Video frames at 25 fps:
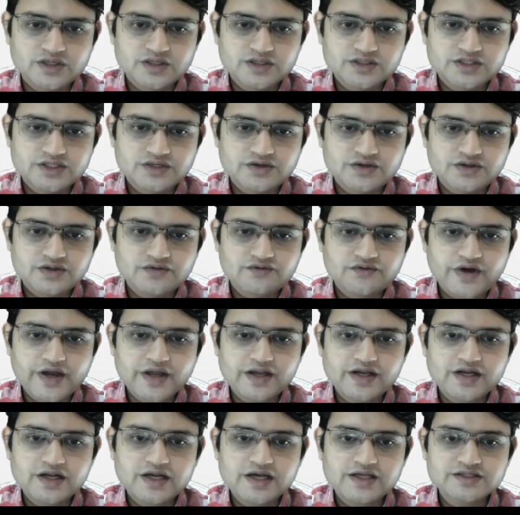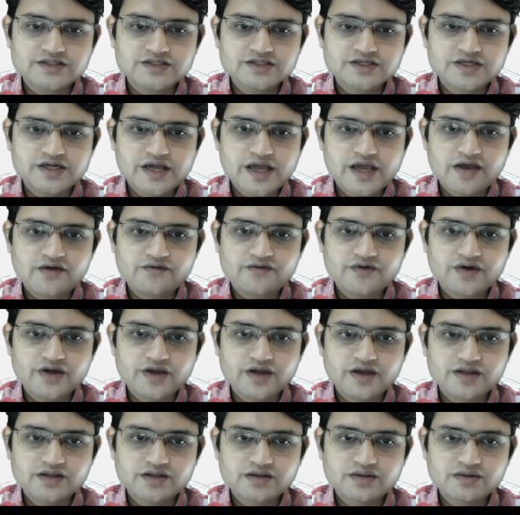see the final answer I have
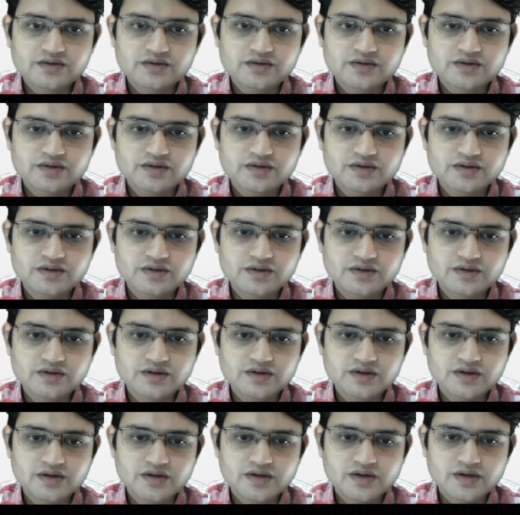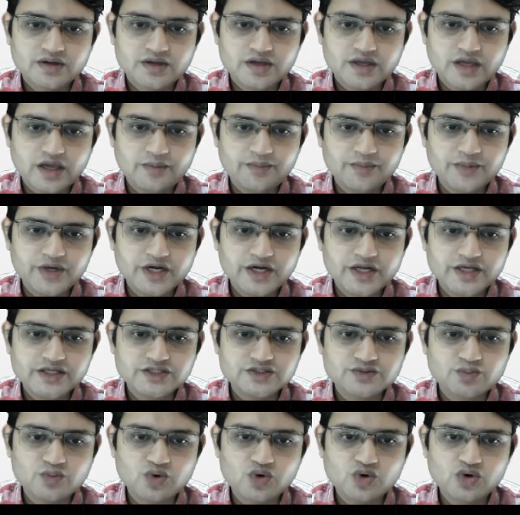again kept it
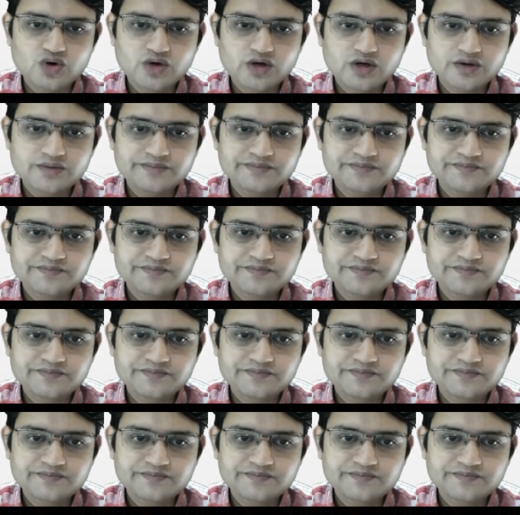as bold.